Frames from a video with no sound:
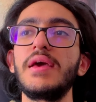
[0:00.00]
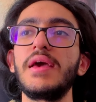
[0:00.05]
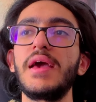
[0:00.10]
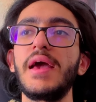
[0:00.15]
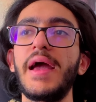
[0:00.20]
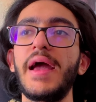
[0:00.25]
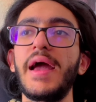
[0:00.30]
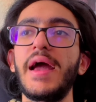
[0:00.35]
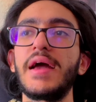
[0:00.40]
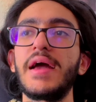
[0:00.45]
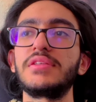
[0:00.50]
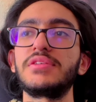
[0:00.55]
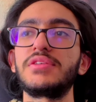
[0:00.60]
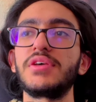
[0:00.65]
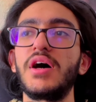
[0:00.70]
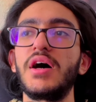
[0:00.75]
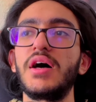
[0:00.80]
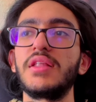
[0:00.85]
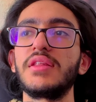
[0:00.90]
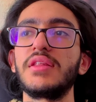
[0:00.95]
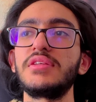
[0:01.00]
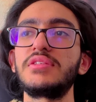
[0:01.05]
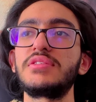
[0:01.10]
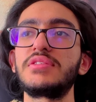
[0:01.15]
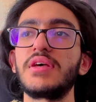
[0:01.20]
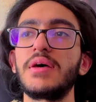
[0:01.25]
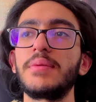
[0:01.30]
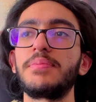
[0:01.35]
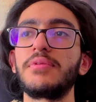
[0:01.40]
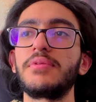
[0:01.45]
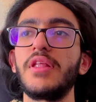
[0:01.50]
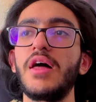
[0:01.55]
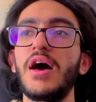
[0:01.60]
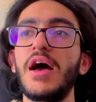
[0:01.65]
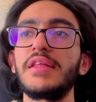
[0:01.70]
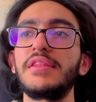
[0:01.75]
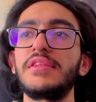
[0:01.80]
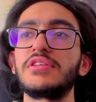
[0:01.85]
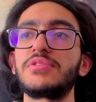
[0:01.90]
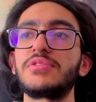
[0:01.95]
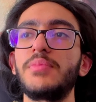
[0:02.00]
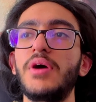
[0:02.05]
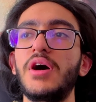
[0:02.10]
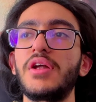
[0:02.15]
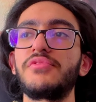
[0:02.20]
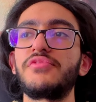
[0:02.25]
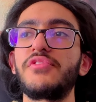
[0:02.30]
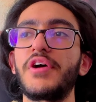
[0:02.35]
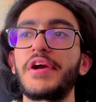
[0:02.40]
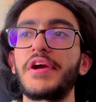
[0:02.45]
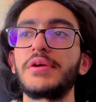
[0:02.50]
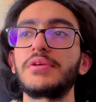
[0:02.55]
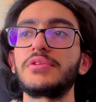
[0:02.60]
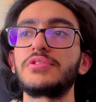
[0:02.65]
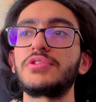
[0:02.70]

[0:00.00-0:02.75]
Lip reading: And let's apply this modifier.